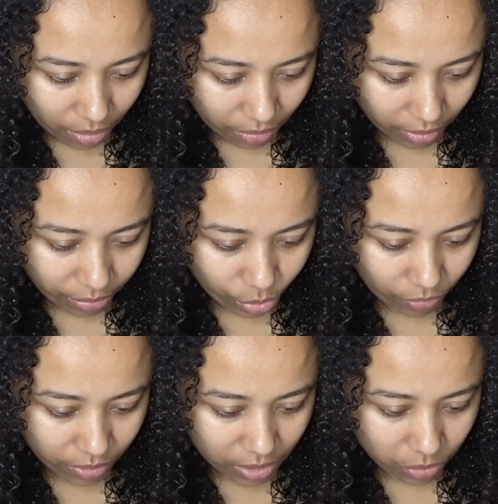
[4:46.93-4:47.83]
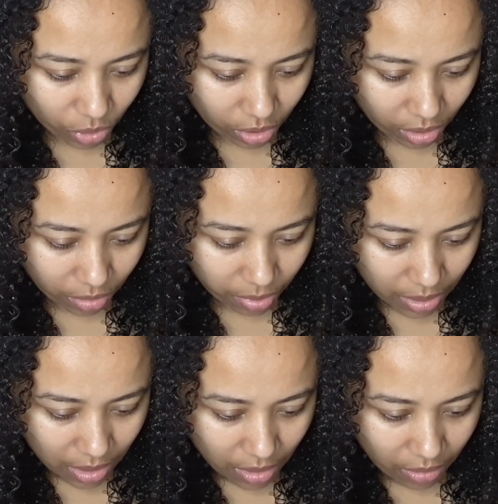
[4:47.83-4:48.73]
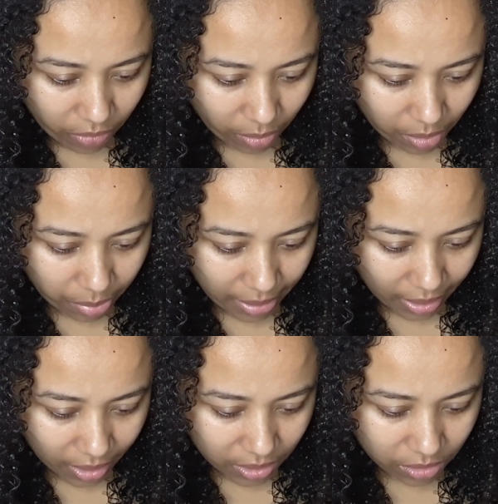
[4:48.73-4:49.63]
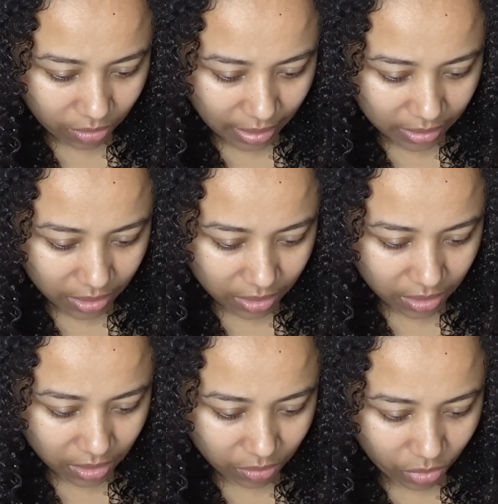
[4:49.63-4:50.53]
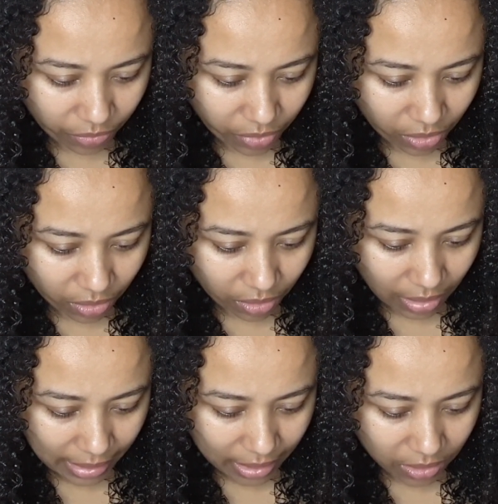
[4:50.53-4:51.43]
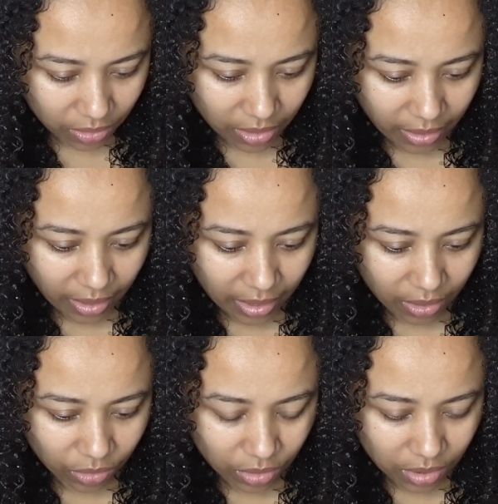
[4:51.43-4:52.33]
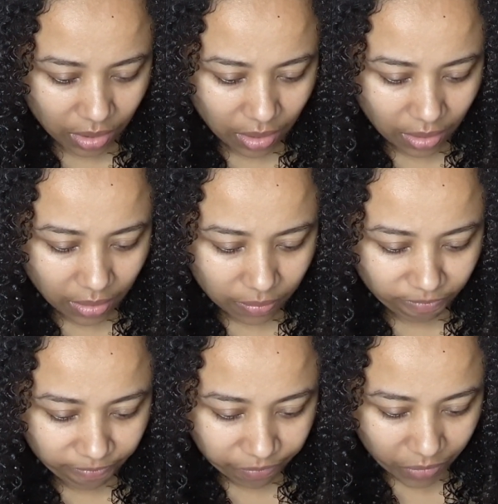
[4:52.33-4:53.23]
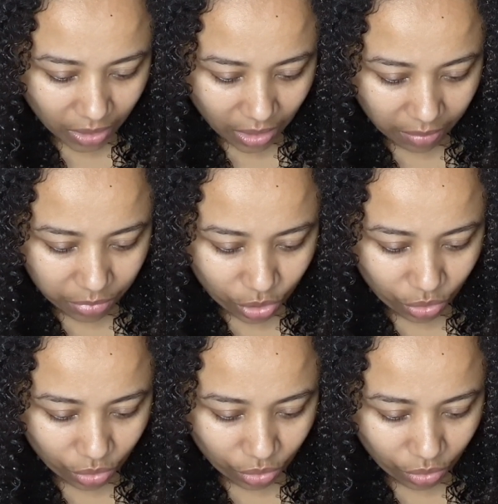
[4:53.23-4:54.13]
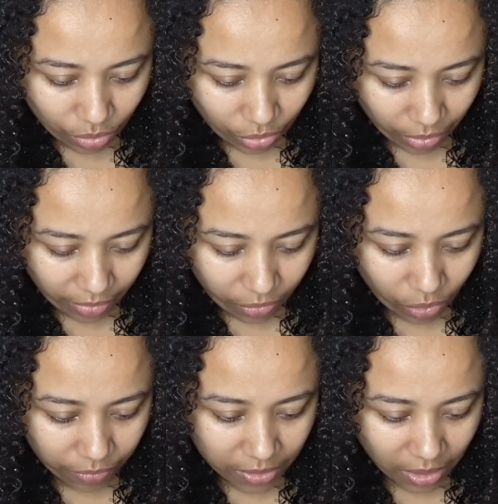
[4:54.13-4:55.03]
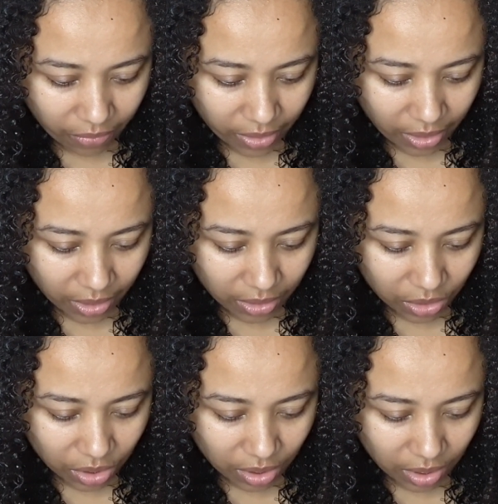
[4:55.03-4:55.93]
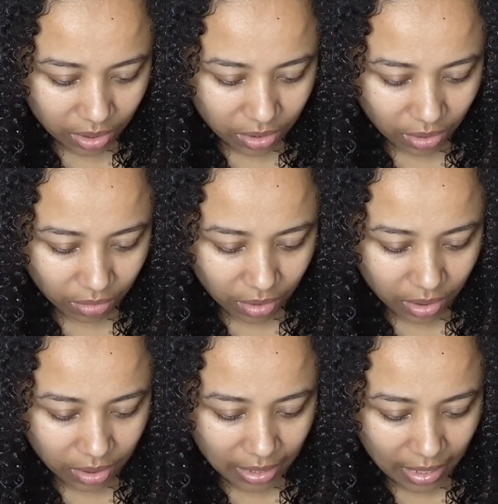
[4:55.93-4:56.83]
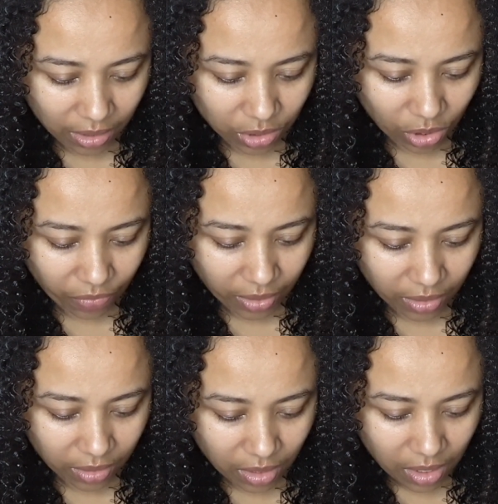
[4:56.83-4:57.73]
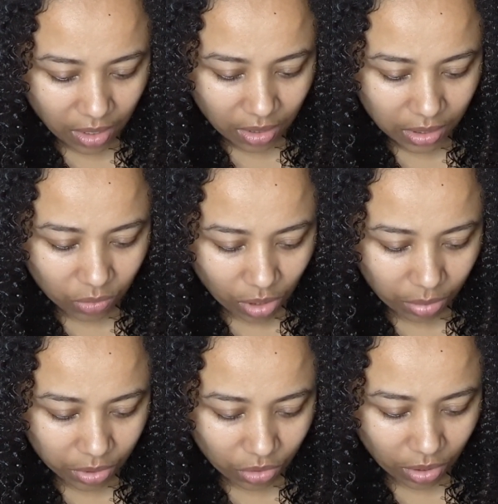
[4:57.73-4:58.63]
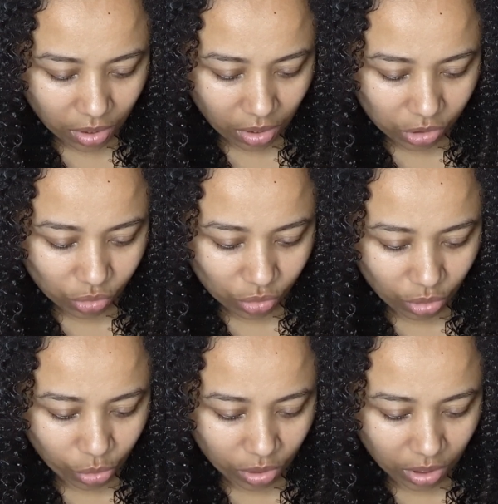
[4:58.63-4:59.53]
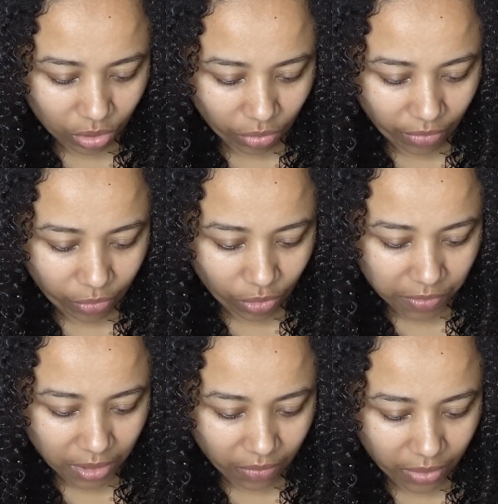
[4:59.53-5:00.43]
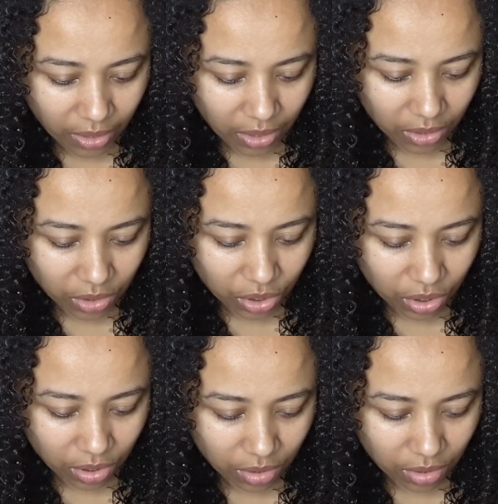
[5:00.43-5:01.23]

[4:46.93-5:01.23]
Remove the swab from the package. Do not touch it with your hands or anything else. Up to 3/4 of an inch. Insert the entire soft end Swab into your nostril no more than 3/4 of an inch.